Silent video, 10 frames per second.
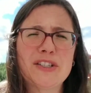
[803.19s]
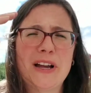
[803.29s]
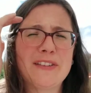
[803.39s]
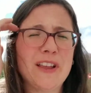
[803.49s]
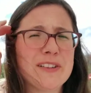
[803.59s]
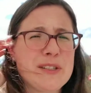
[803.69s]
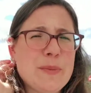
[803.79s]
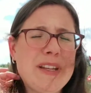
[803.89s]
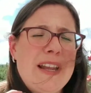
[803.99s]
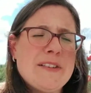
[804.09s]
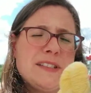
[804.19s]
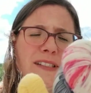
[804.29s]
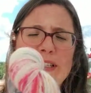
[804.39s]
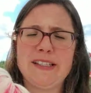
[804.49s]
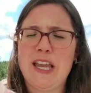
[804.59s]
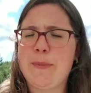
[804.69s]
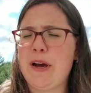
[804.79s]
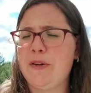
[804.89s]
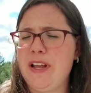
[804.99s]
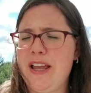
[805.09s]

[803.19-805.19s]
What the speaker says: how long has it been now since these came out?